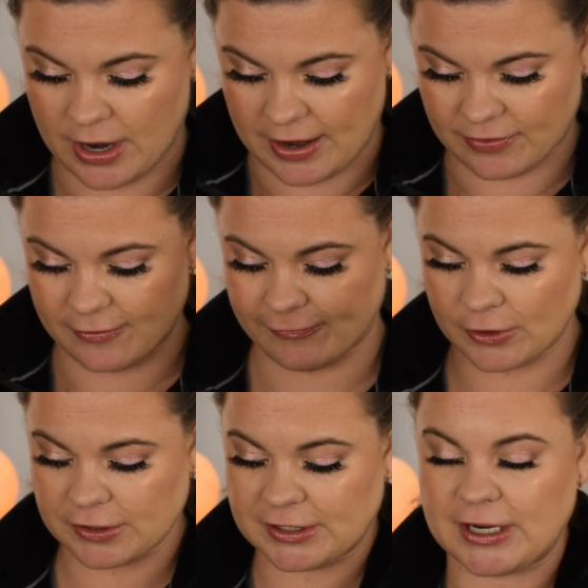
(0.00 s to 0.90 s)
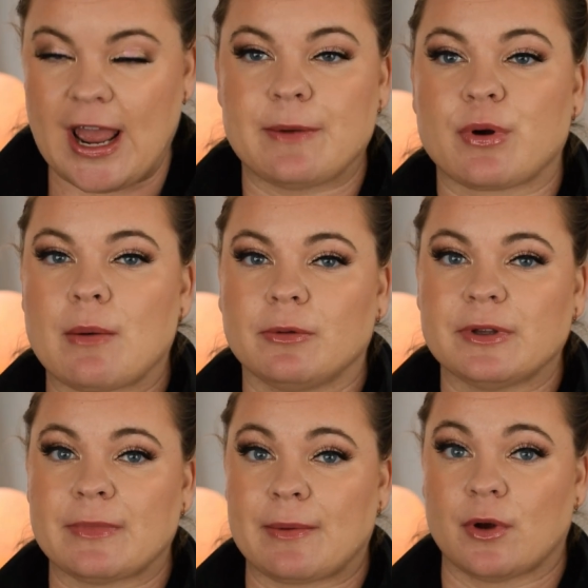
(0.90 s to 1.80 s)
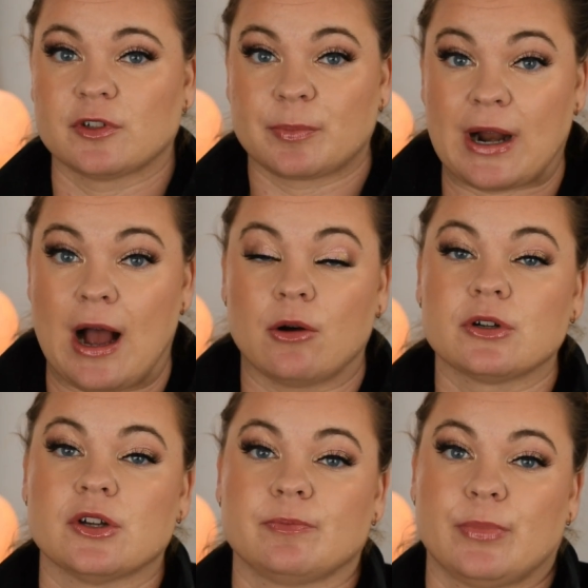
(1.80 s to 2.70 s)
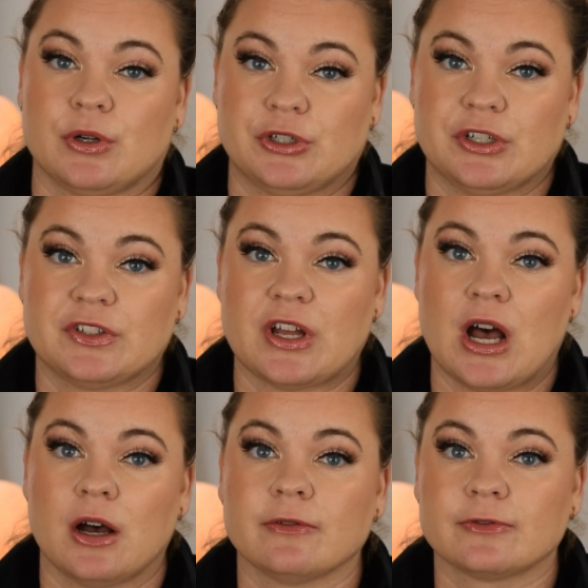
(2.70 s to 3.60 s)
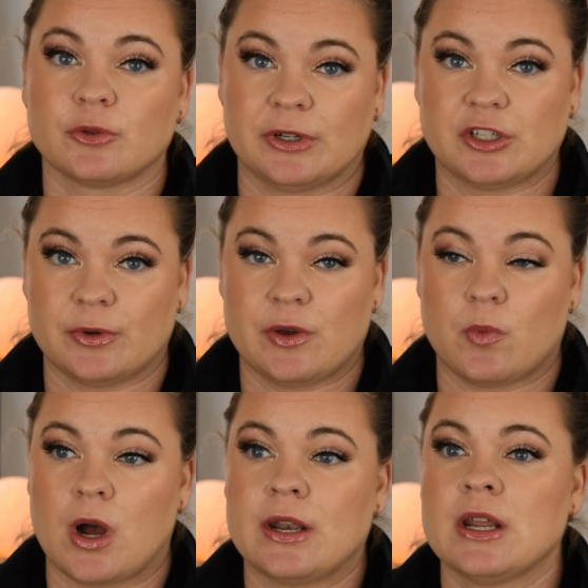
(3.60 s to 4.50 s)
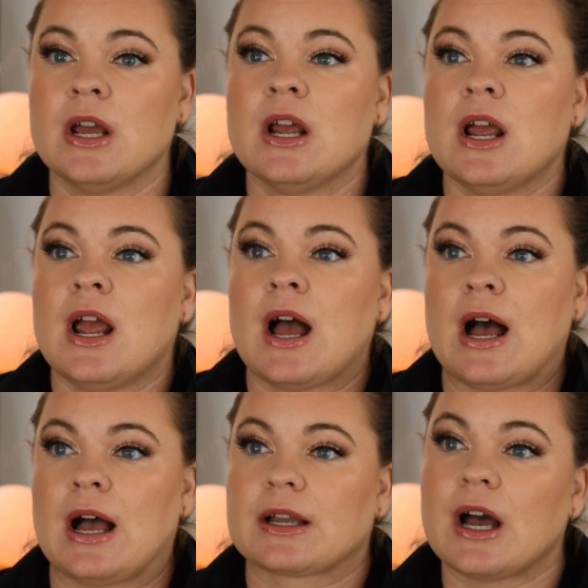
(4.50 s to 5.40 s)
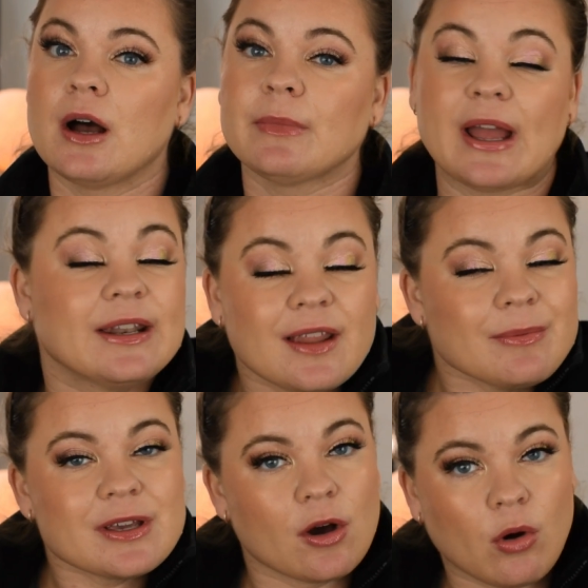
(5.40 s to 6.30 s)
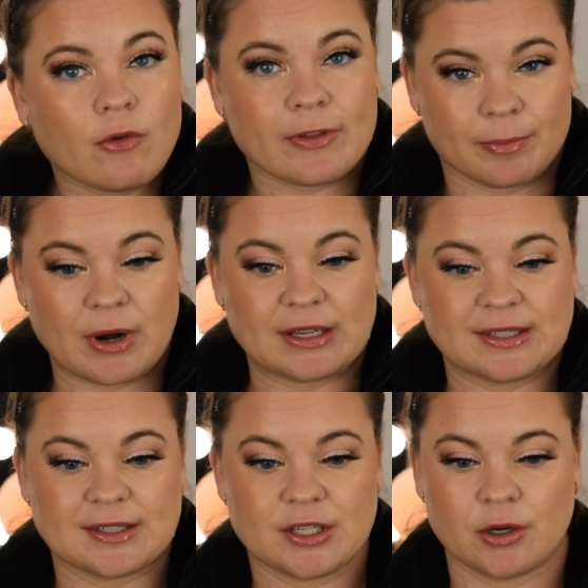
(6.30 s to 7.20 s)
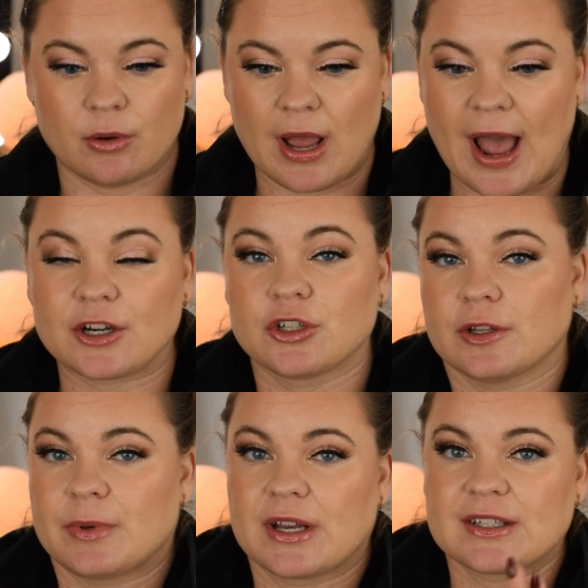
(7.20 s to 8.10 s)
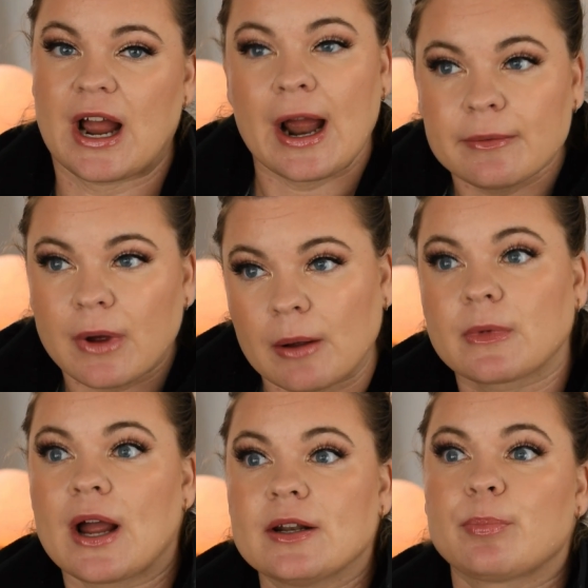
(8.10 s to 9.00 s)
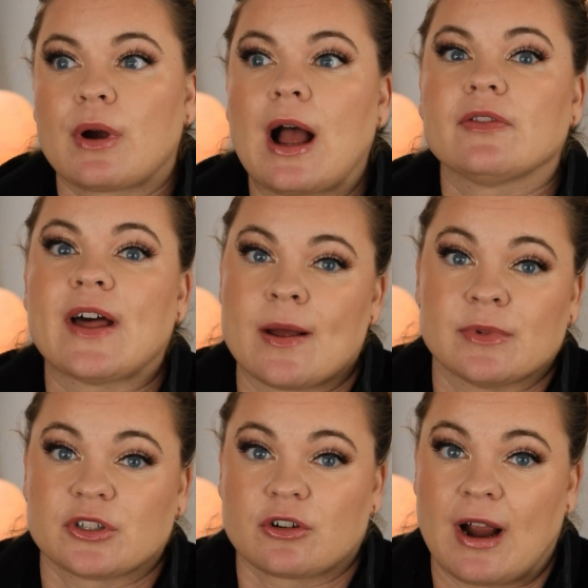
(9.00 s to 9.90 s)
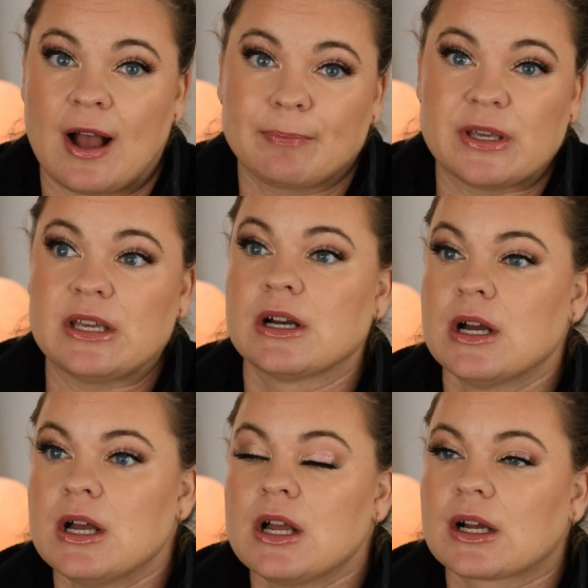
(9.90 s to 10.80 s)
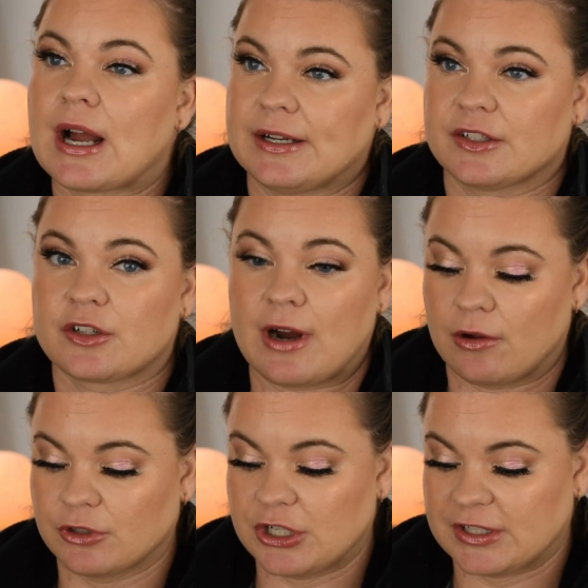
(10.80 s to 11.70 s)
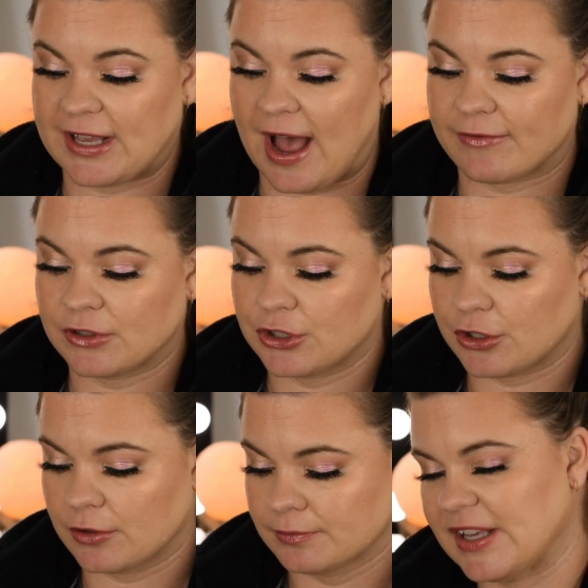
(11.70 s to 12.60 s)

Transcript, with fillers: All right, the first and probably my most proud purchase of 2021. Come and let me go over the prices too, actually, because I'm kind of proud that I'm a scrappy, kind of scroungy scavenger.